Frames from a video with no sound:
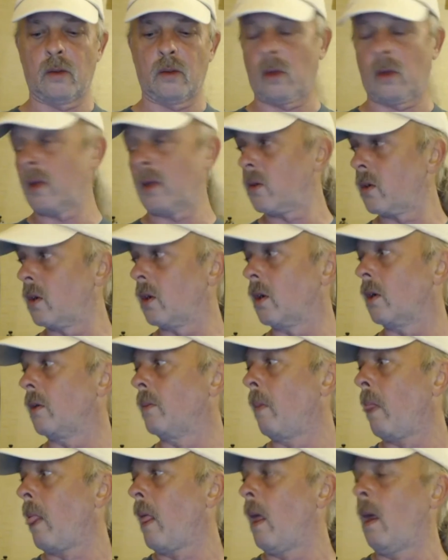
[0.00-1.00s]
so that's
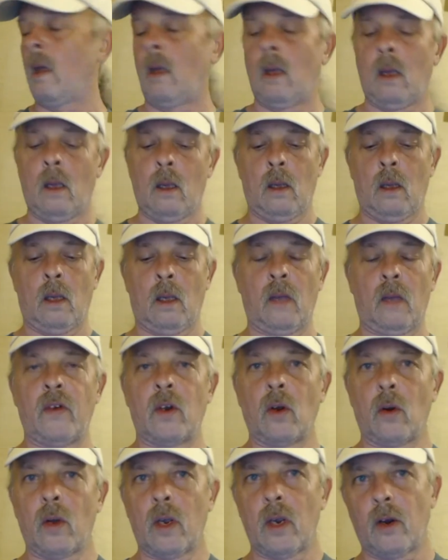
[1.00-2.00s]
good. If
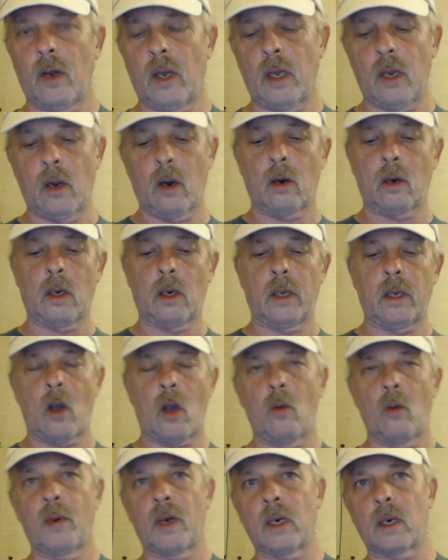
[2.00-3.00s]
you don't hear any gurgly,
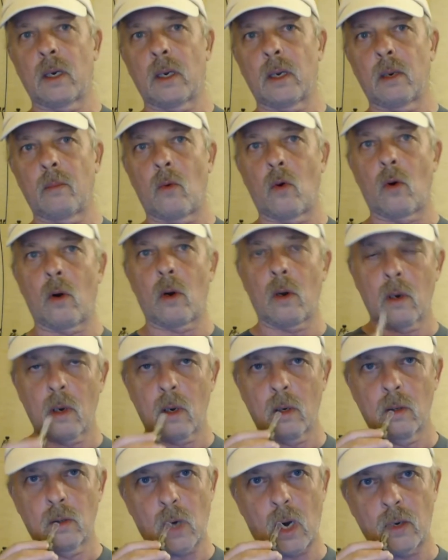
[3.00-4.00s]
open it a little more,
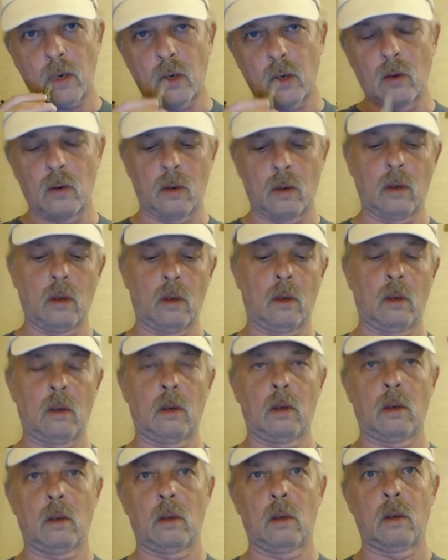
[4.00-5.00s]
dry toot.
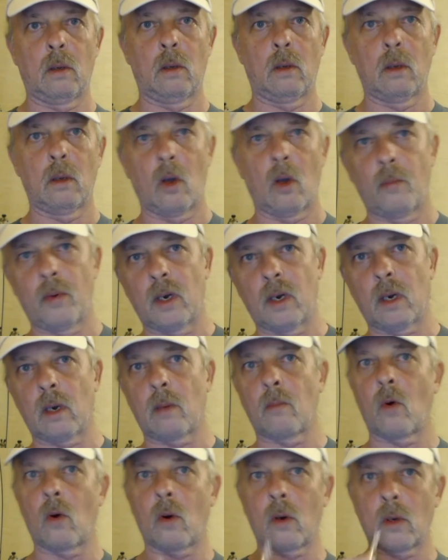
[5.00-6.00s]
Open it a
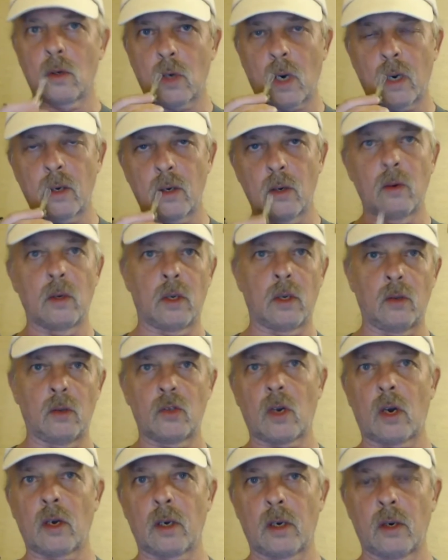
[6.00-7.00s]
little more, dry toot till you
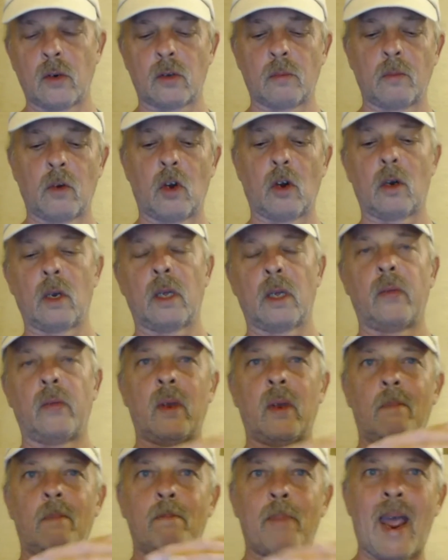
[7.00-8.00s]
start to hear some gurgly,
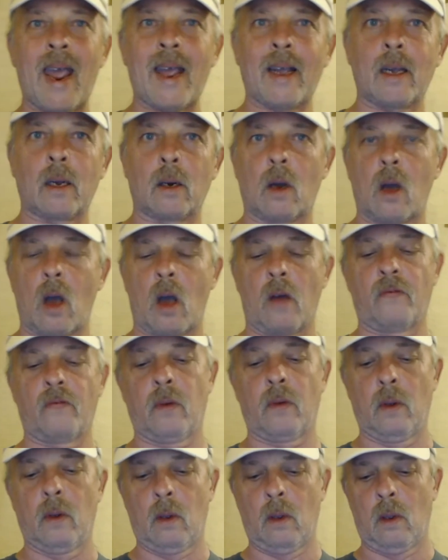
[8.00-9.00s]
then back it
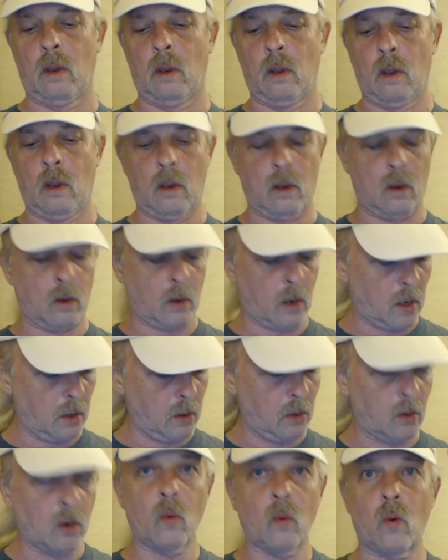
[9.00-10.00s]
off. Okay,
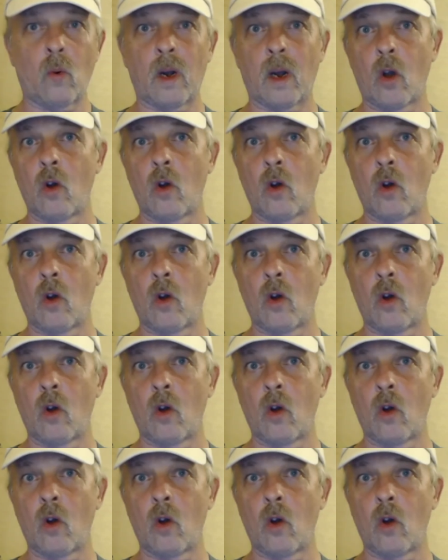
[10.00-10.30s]
you don't want